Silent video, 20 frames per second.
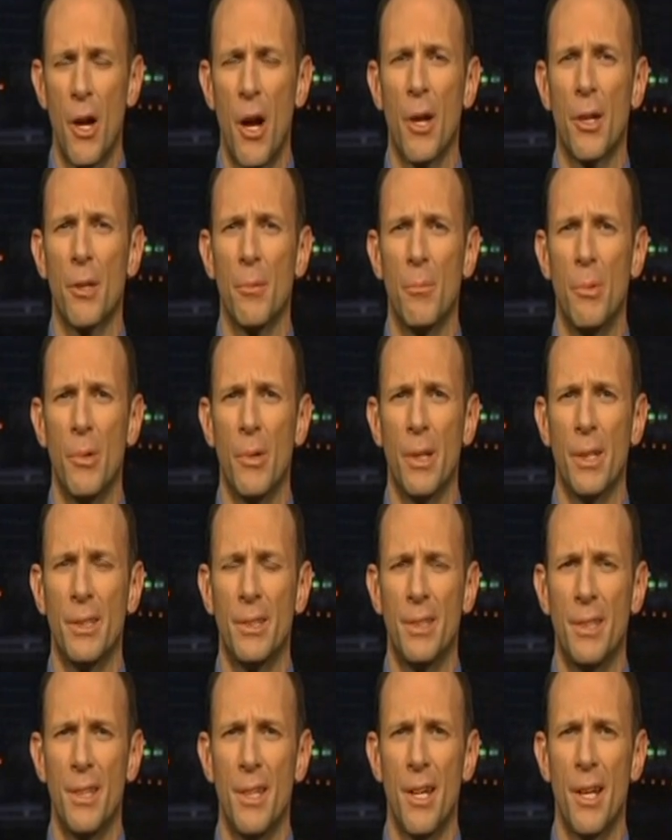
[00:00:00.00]
talking
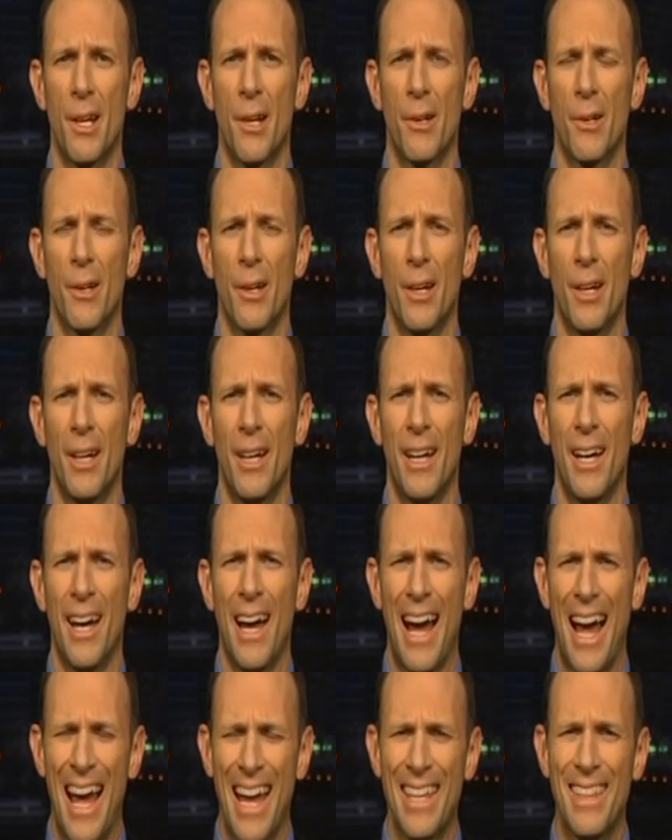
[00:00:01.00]
point there.
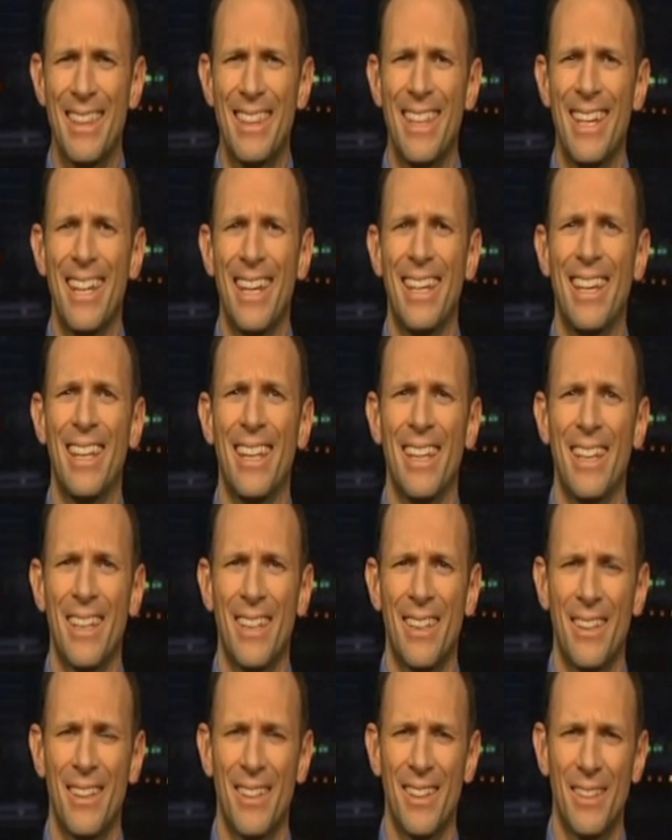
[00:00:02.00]
I
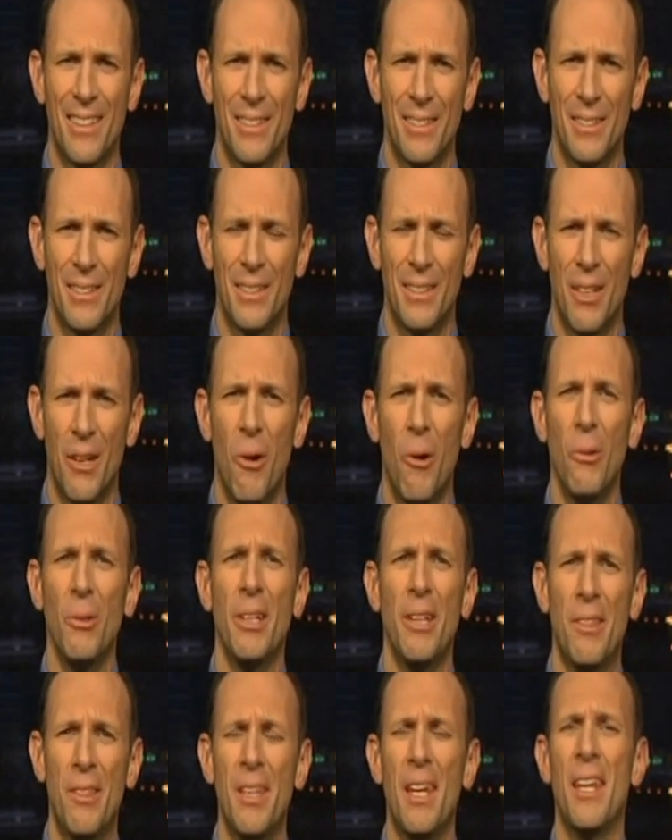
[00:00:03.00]
think the
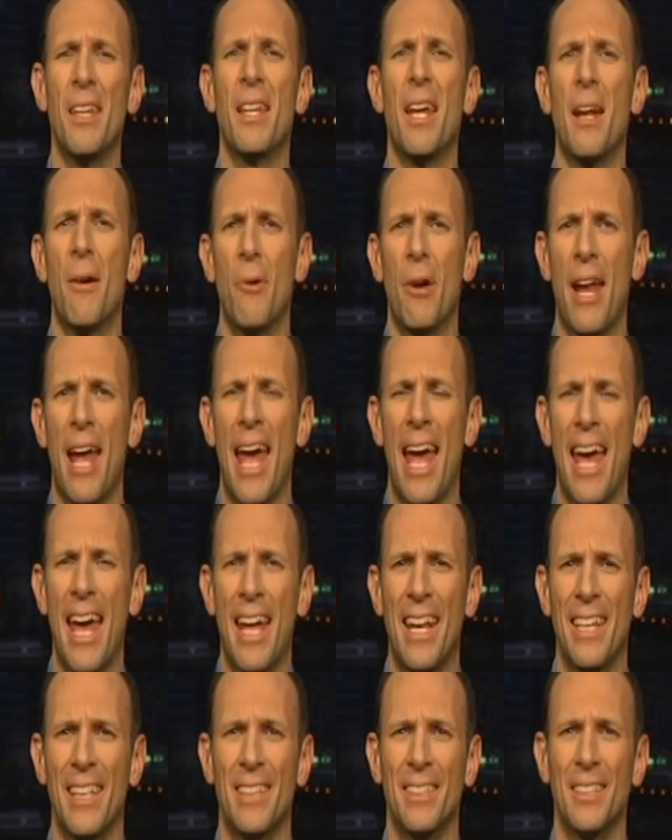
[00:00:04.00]
only thing that I would
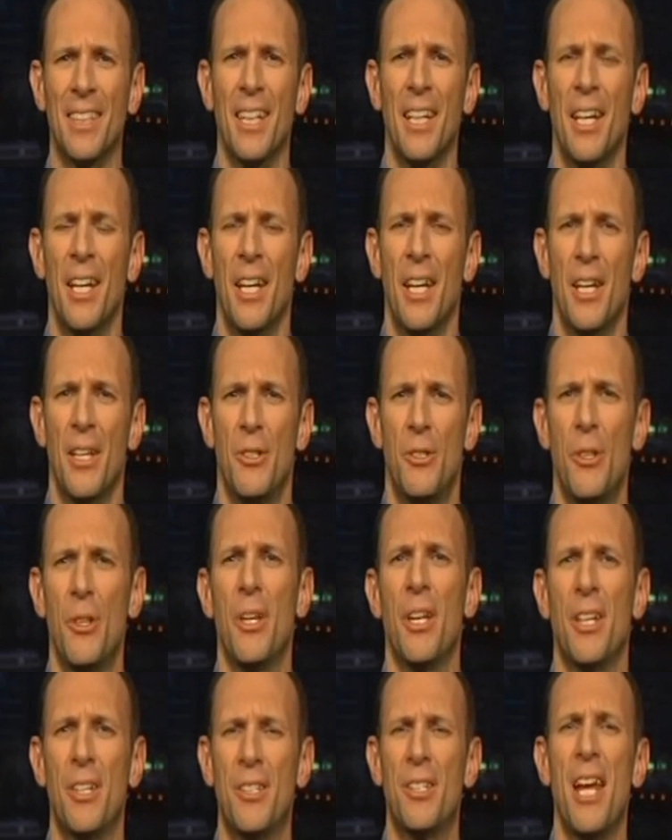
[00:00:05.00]
add is, to
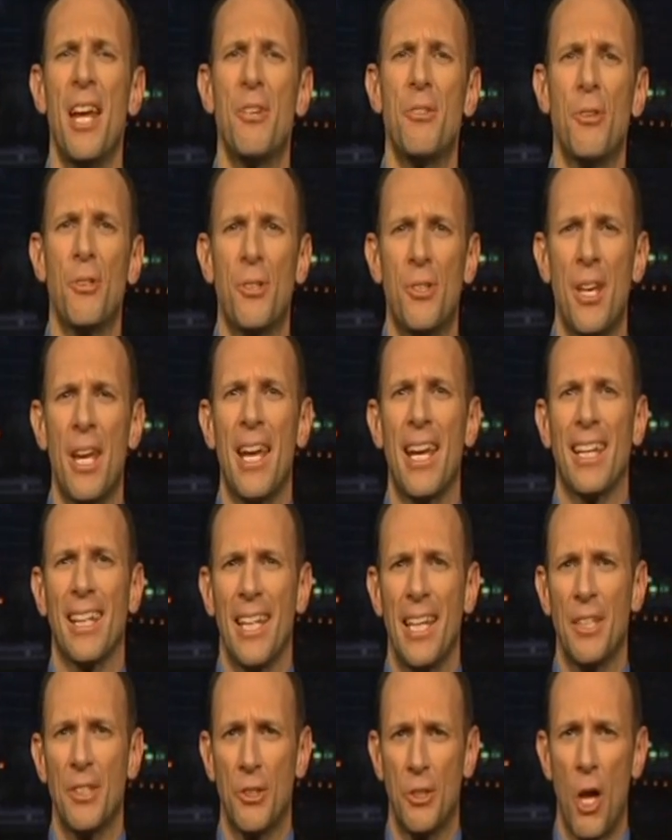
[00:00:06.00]
the extent you're saying
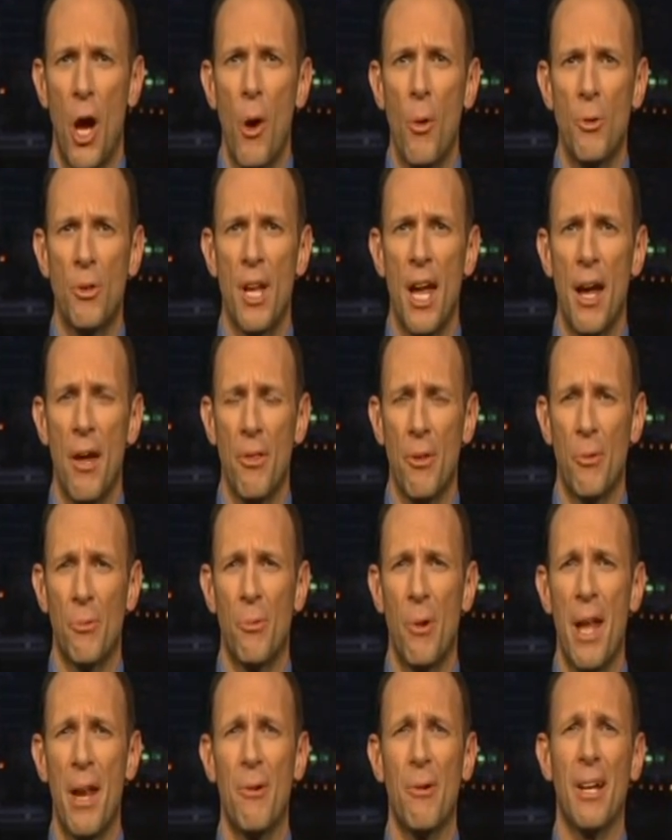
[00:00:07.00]
let's tone down the
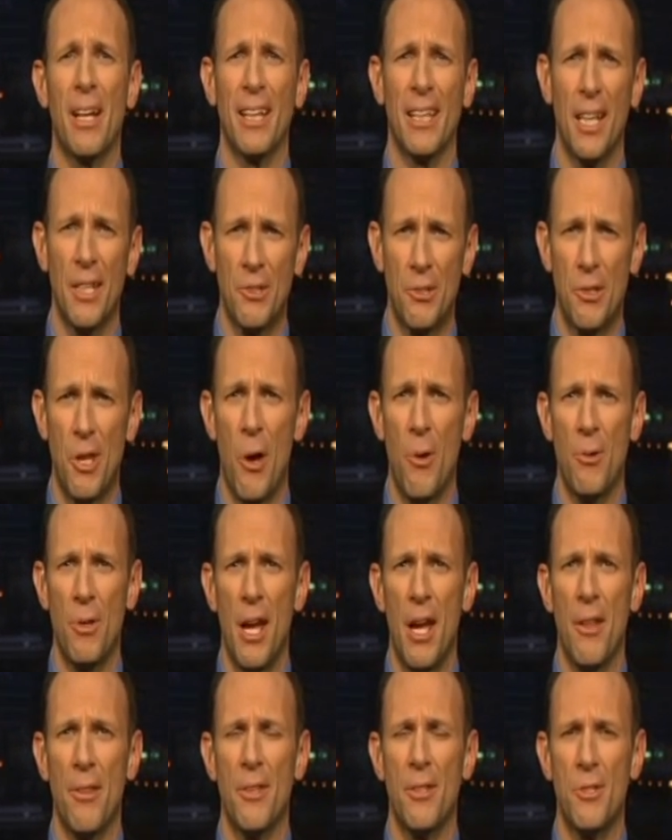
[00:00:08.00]
rhetoric, let's tone
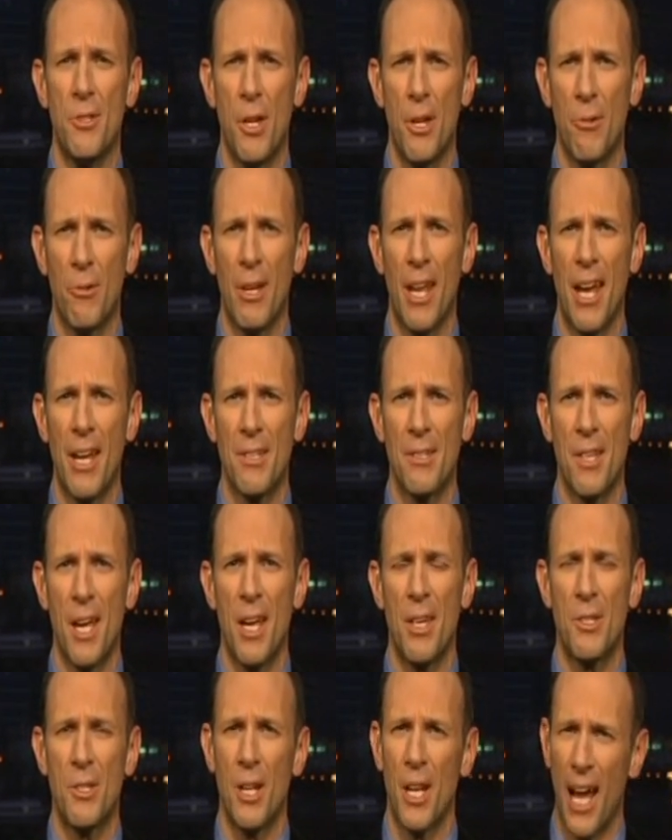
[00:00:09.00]
down the
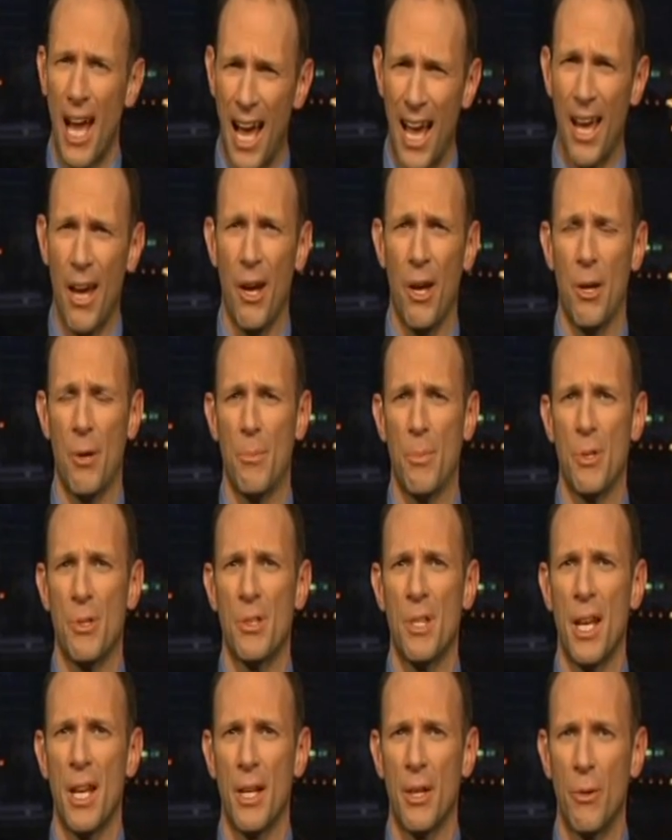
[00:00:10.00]
generalization, I
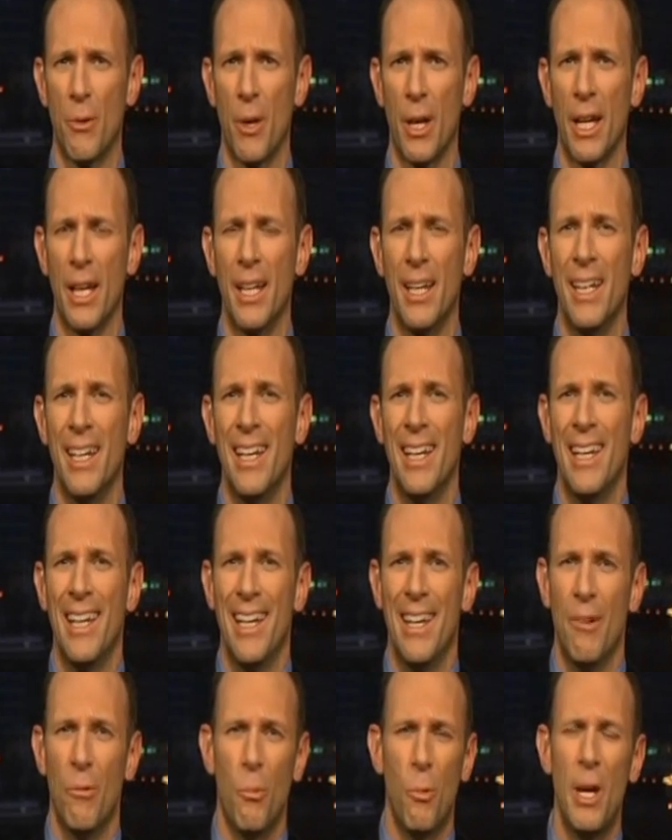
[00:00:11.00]
100% agree.
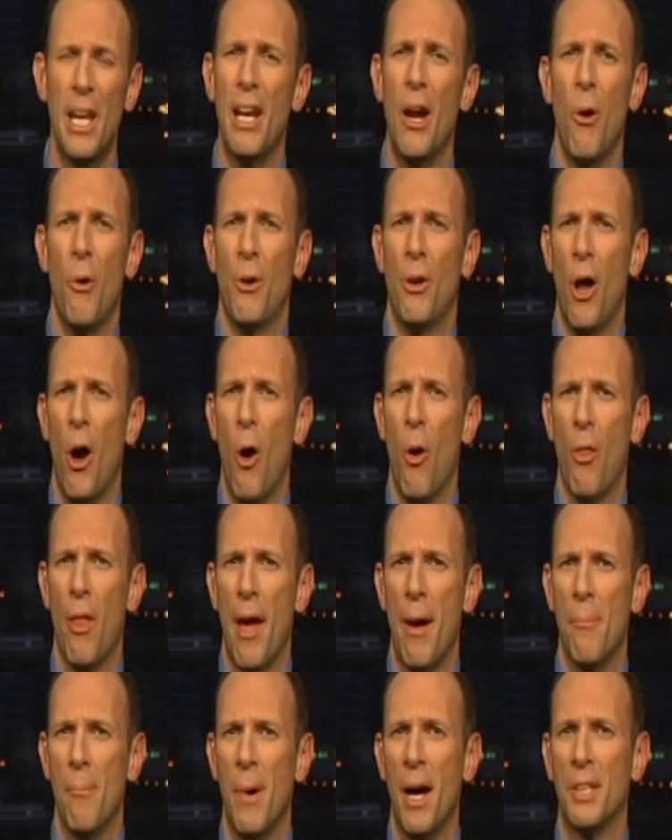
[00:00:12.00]
We don't know
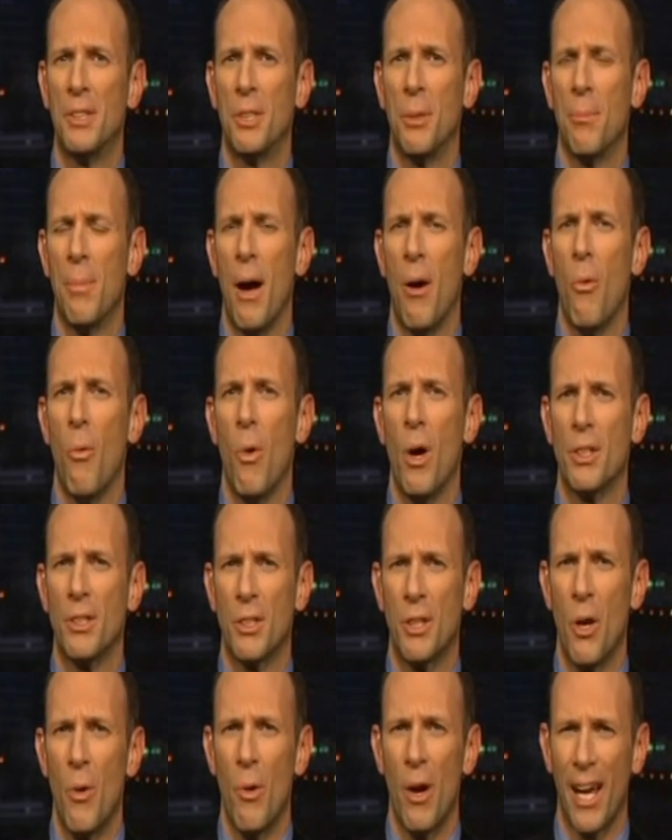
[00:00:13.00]
that much about
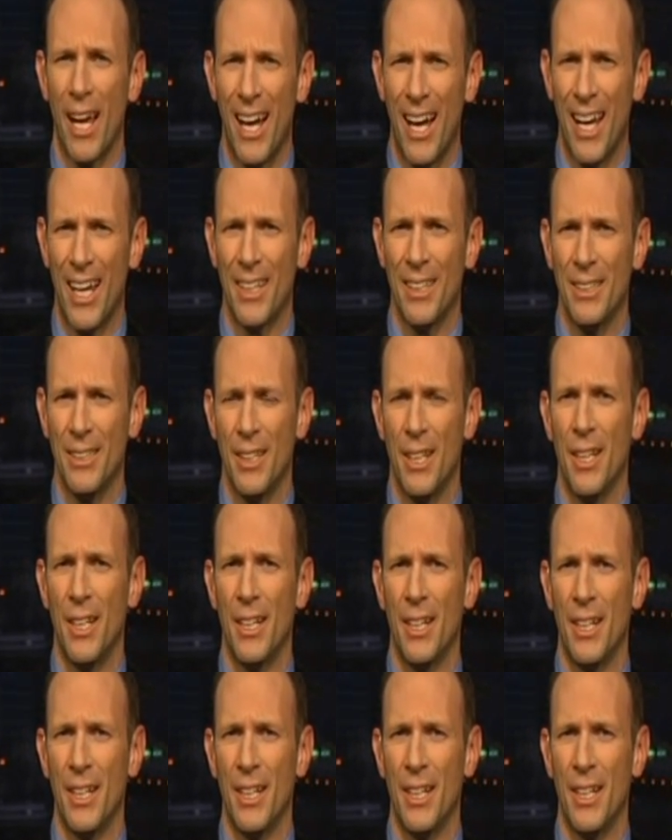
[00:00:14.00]
what's going on